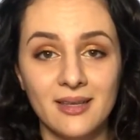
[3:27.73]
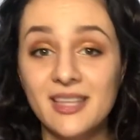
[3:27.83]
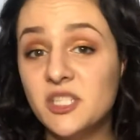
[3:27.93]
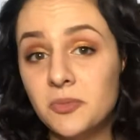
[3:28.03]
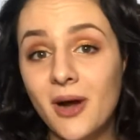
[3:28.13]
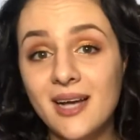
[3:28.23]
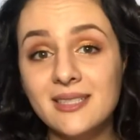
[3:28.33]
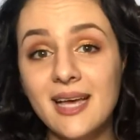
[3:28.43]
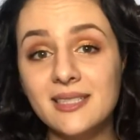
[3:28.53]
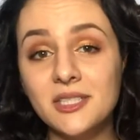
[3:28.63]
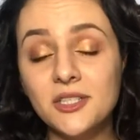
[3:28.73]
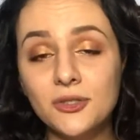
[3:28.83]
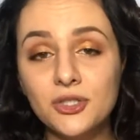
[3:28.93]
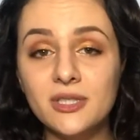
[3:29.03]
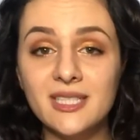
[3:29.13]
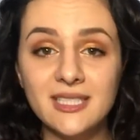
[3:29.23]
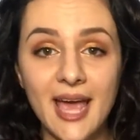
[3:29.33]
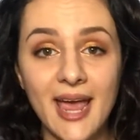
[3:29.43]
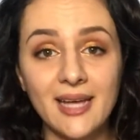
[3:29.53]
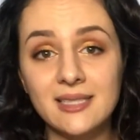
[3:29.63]
This process usually
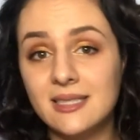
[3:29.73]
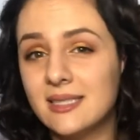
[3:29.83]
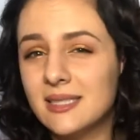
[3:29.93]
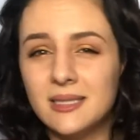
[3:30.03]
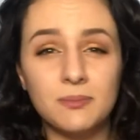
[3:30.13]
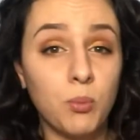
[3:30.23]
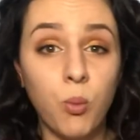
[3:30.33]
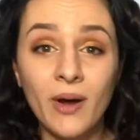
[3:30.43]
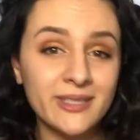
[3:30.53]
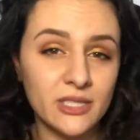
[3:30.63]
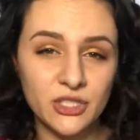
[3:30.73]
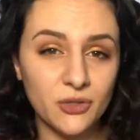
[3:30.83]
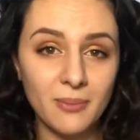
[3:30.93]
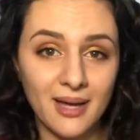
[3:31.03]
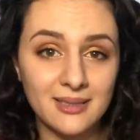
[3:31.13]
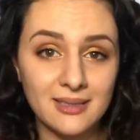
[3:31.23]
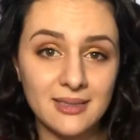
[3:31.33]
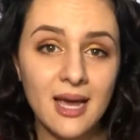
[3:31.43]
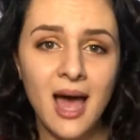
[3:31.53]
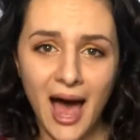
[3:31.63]
takes 1 to 2 months.
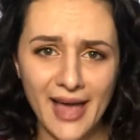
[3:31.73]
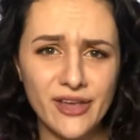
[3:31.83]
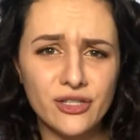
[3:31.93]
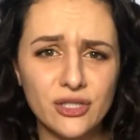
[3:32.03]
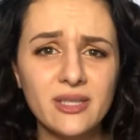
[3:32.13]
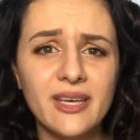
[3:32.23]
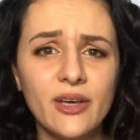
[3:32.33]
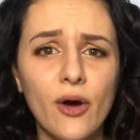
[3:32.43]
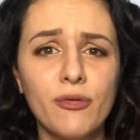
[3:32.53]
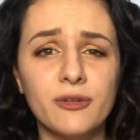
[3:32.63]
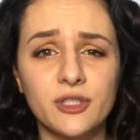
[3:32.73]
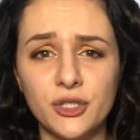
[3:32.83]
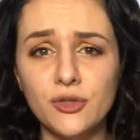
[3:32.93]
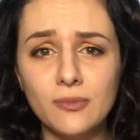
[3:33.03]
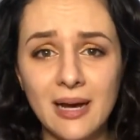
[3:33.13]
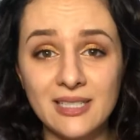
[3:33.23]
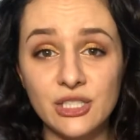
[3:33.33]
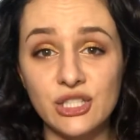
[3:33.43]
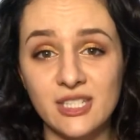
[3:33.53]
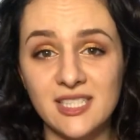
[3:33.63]
I usually go for 2 months
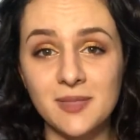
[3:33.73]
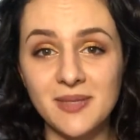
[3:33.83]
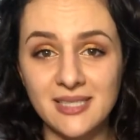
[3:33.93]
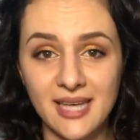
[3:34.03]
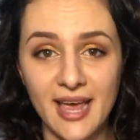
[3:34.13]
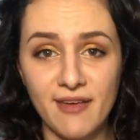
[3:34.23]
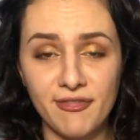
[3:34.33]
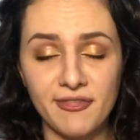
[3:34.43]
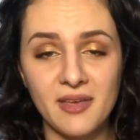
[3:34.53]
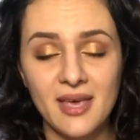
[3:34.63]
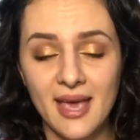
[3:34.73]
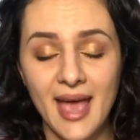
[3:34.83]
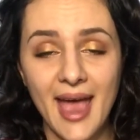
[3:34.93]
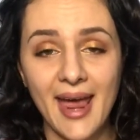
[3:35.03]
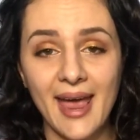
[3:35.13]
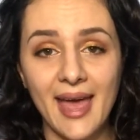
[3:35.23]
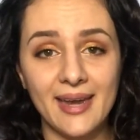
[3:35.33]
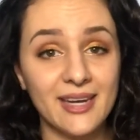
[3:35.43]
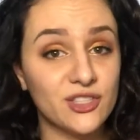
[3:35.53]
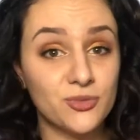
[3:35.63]
just to be safe. And
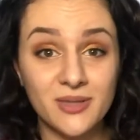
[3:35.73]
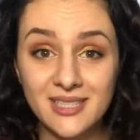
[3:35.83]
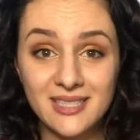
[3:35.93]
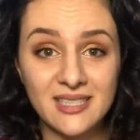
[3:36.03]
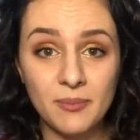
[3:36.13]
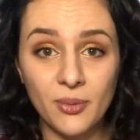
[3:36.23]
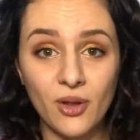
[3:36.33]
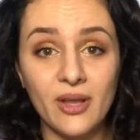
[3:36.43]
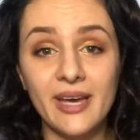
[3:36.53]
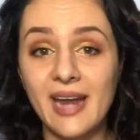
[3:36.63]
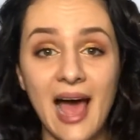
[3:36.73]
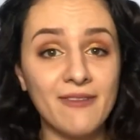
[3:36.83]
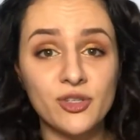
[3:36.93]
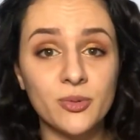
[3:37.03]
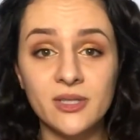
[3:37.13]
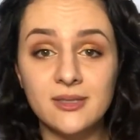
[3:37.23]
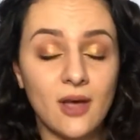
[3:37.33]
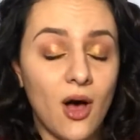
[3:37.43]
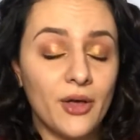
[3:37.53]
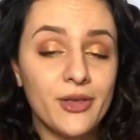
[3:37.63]
it's really simple. And afterwards,
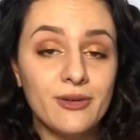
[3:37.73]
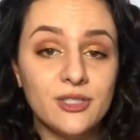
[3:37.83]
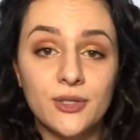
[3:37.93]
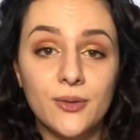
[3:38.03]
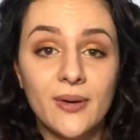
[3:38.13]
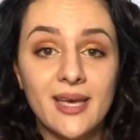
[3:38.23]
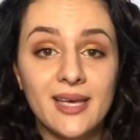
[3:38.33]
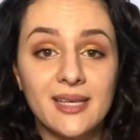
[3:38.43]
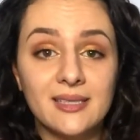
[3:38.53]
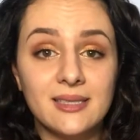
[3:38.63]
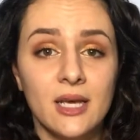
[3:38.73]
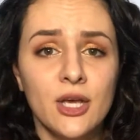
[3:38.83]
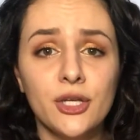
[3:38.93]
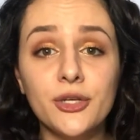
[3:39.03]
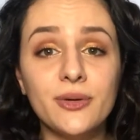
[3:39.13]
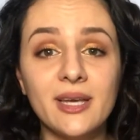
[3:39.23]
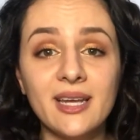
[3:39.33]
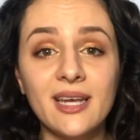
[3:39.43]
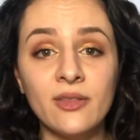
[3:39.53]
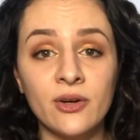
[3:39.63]
all you do is you can
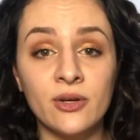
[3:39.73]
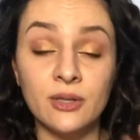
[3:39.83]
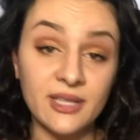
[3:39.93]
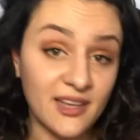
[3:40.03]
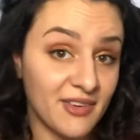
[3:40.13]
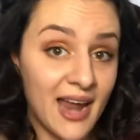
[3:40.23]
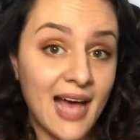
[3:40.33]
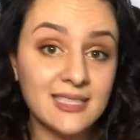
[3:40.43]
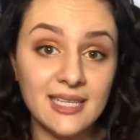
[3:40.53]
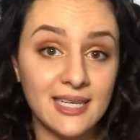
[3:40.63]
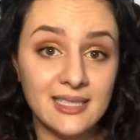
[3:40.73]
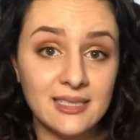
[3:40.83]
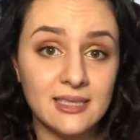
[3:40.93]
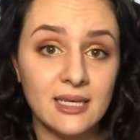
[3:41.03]
either leave it as is,